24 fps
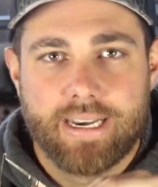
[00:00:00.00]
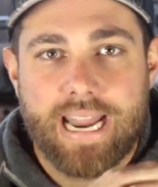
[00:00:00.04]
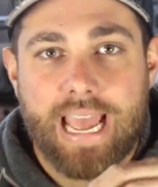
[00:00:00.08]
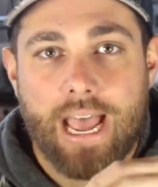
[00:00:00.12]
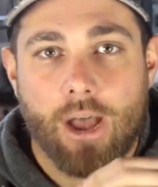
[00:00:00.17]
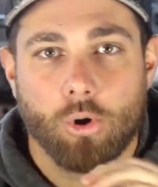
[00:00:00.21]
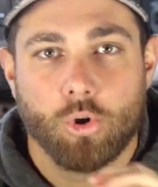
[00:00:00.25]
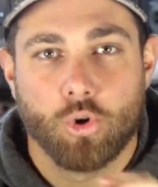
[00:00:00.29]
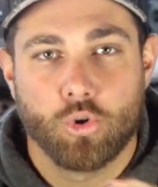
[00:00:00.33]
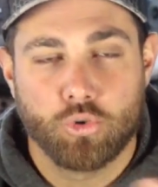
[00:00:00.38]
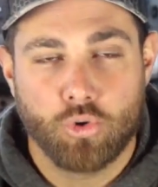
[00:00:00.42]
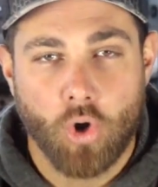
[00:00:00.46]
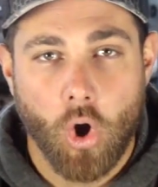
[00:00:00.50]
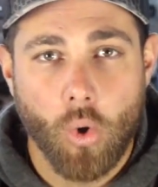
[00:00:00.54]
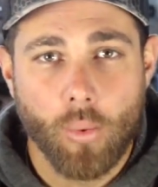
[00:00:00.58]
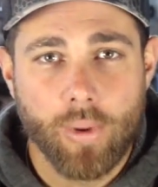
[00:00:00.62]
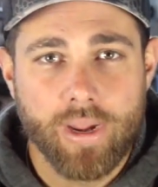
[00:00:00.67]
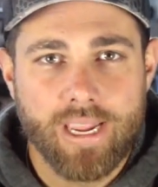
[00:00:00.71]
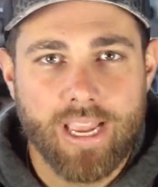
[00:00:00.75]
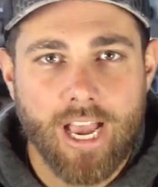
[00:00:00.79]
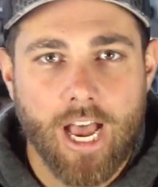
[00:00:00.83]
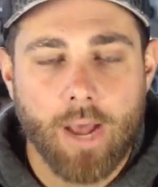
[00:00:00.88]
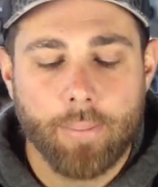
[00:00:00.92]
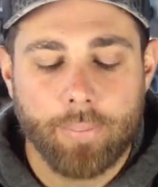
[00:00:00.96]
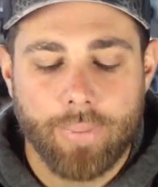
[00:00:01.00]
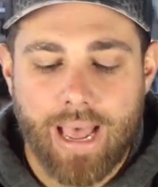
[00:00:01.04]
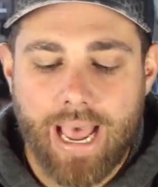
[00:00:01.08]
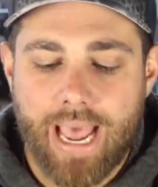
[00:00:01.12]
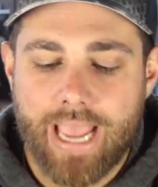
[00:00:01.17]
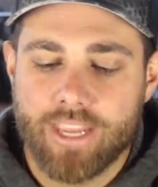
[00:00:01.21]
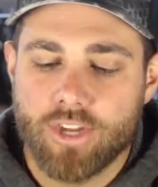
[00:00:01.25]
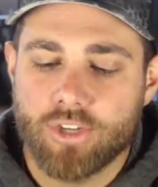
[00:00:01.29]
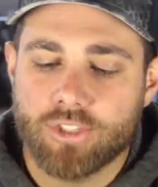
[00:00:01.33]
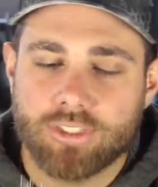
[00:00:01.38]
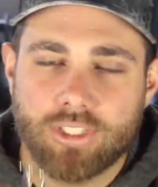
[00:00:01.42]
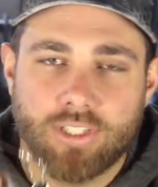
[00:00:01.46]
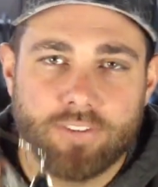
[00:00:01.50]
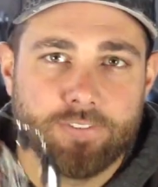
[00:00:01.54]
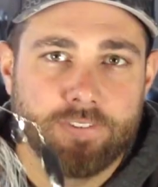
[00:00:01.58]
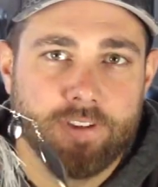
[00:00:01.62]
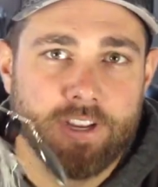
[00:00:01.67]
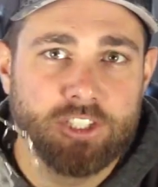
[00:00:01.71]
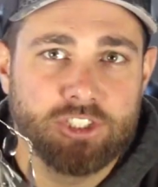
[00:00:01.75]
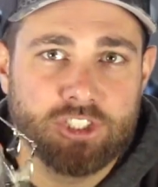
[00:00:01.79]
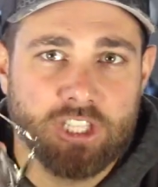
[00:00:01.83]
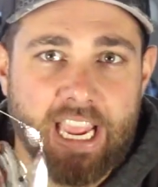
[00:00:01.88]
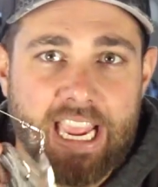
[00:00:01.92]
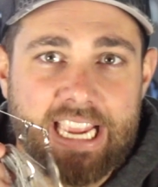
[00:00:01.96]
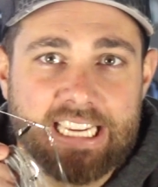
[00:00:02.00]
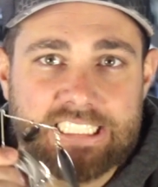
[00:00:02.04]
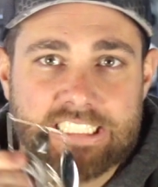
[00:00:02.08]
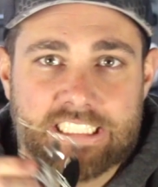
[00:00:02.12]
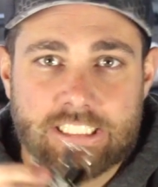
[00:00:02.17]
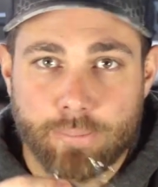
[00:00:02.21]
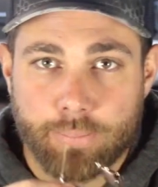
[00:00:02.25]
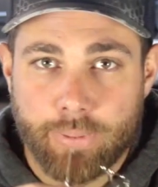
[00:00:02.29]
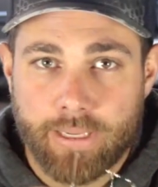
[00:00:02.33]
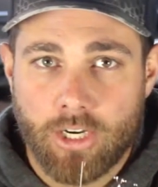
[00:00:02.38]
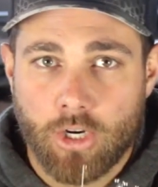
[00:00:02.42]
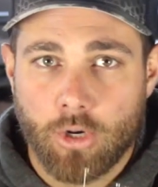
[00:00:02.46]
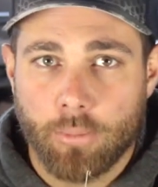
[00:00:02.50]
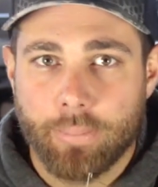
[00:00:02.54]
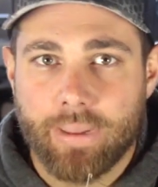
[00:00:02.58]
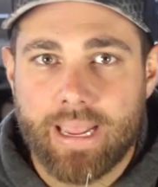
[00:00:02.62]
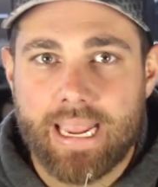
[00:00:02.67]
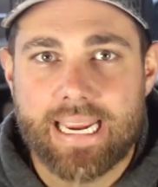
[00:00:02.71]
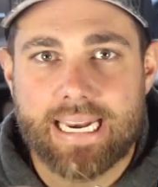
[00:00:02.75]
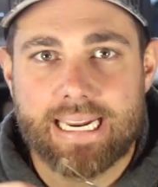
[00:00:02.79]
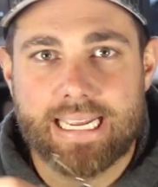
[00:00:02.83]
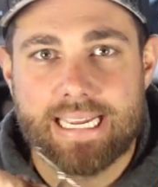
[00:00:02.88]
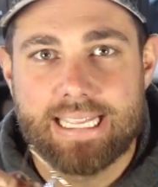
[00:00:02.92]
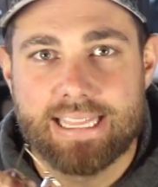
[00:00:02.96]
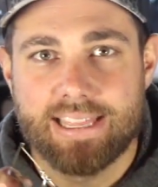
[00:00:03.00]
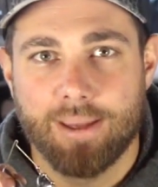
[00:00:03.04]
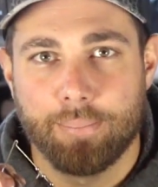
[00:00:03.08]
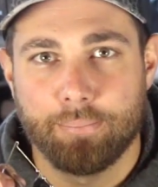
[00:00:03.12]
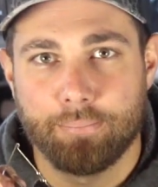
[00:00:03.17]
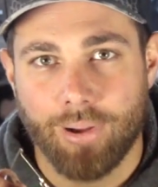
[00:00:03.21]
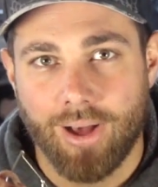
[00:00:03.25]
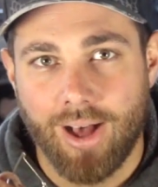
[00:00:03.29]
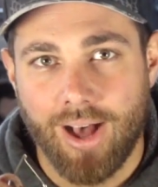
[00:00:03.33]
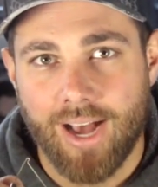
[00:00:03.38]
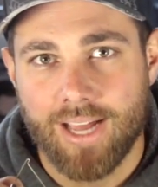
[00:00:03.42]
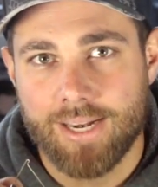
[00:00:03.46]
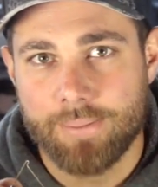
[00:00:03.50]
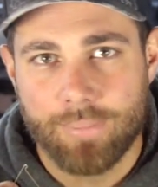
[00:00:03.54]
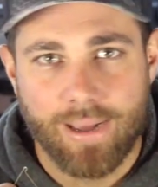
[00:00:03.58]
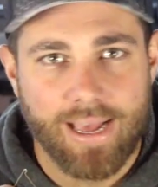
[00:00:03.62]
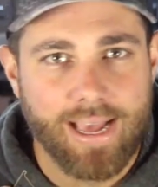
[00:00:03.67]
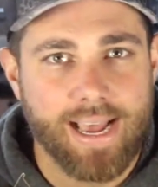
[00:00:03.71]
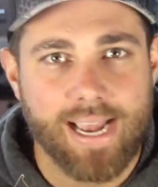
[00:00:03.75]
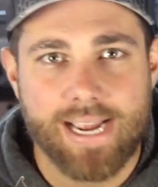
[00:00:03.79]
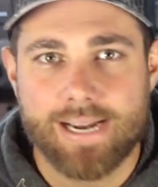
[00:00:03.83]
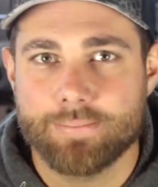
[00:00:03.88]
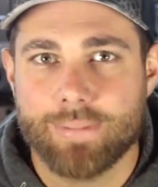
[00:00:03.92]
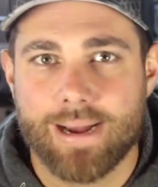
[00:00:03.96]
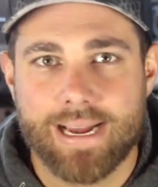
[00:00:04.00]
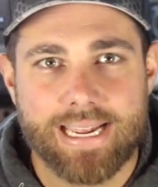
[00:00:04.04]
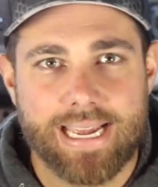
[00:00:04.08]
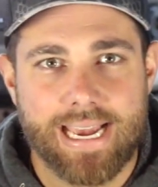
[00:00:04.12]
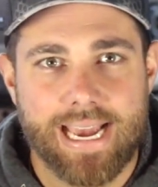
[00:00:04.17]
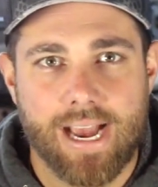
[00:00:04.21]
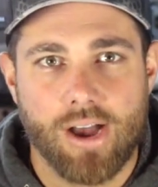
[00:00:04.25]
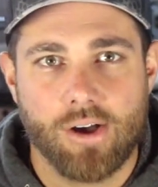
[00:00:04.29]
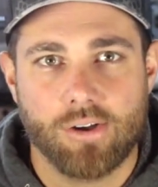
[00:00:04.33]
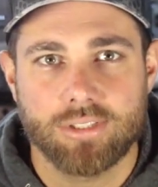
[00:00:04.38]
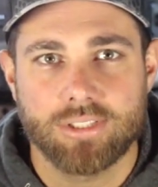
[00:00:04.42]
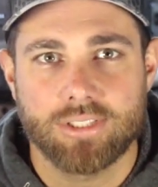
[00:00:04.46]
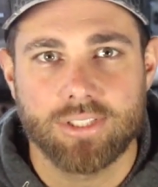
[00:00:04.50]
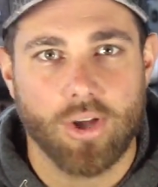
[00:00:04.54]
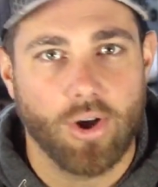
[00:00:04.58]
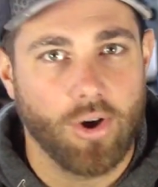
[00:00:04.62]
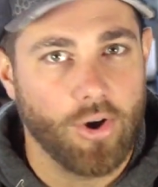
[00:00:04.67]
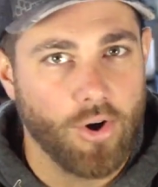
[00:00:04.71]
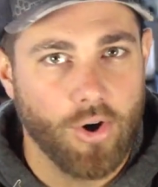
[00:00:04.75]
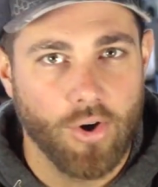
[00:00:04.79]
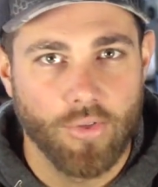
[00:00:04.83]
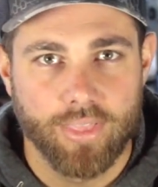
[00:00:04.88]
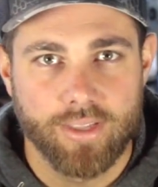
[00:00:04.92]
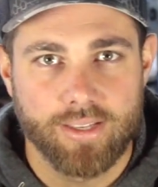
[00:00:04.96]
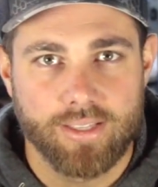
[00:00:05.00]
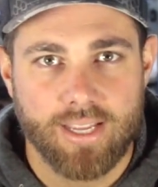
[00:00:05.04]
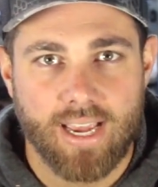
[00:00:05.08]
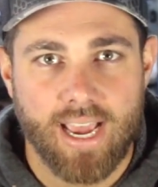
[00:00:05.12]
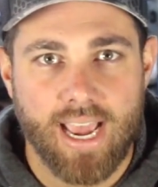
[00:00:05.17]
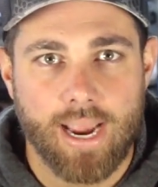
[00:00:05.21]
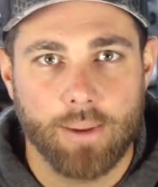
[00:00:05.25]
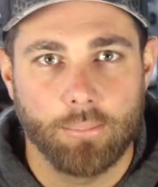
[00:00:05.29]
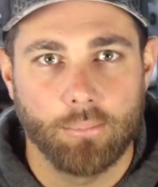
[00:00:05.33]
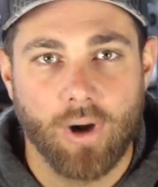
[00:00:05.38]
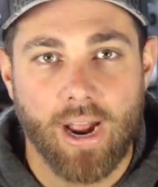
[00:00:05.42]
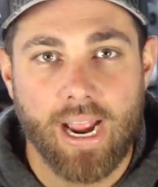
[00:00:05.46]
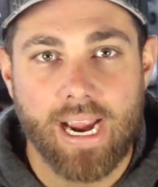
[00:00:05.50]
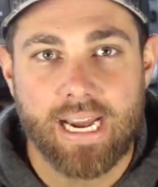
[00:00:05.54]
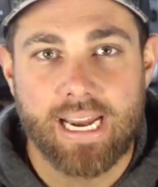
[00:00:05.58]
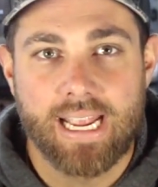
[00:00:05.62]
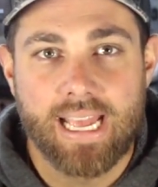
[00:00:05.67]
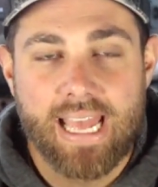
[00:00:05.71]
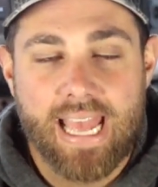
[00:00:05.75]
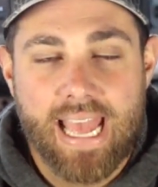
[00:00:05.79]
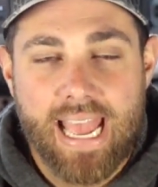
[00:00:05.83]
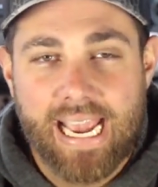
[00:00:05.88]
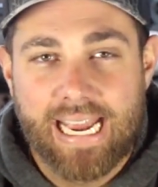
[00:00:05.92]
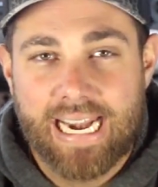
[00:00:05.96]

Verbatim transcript: Now, growing up, I used to fish a spinnerbait in the pond behind my house all the time, right?